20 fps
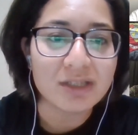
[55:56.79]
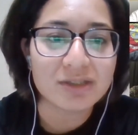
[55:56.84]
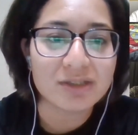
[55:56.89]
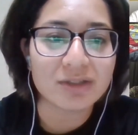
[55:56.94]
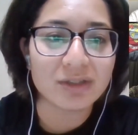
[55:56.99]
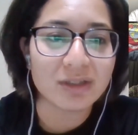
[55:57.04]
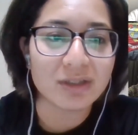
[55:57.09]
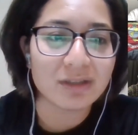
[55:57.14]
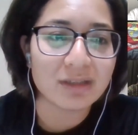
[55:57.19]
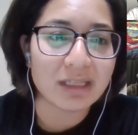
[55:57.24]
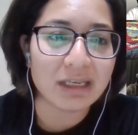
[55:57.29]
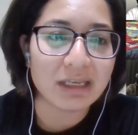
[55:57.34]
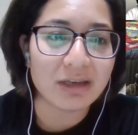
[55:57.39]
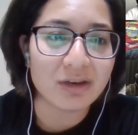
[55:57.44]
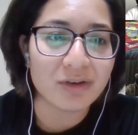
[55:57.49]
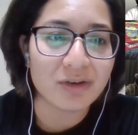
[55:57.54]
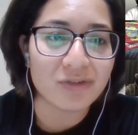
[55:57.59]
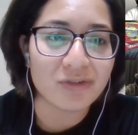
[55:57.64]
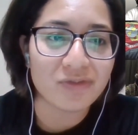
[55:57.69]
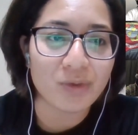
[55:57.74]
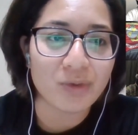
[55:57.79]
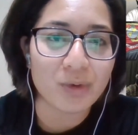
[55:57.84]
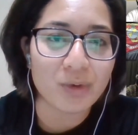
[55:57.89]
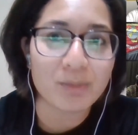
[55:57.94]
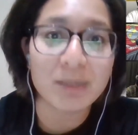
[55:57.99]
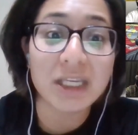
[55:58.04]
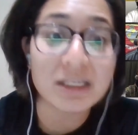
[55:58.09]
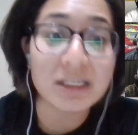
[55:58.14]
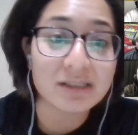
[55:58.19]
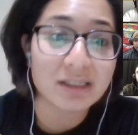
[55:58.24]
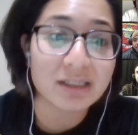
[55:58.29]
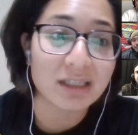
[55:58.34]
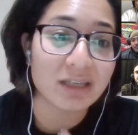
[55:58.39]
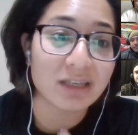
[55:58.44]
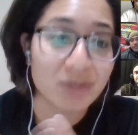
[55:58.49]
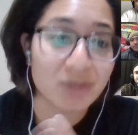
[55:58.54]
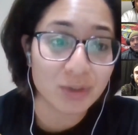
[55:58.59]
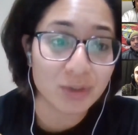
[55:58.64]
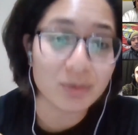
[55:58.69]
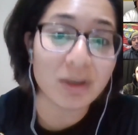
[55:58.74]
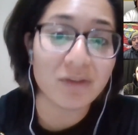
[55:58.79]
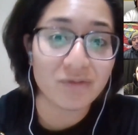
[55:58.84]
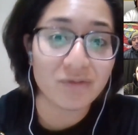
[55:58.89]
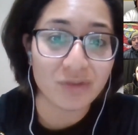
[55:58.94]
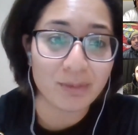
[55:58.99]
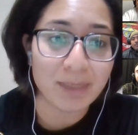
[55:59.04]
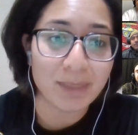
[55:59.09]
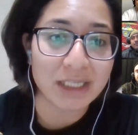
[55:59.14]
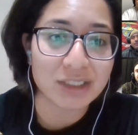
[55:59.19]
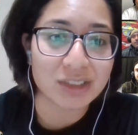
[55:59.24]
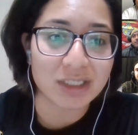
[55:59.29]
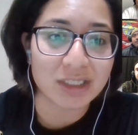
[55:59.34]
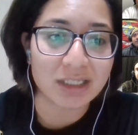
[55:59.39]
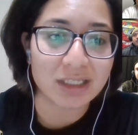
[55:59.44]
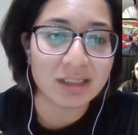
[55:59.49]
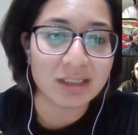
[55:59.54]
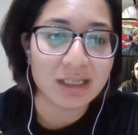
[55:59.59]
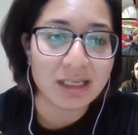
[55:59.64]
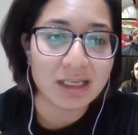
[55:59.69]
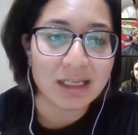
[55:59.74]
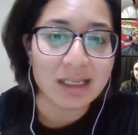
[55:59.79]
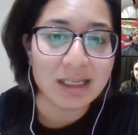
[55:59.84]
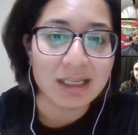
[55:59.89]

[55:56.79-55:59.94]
So you're there for me to give you information.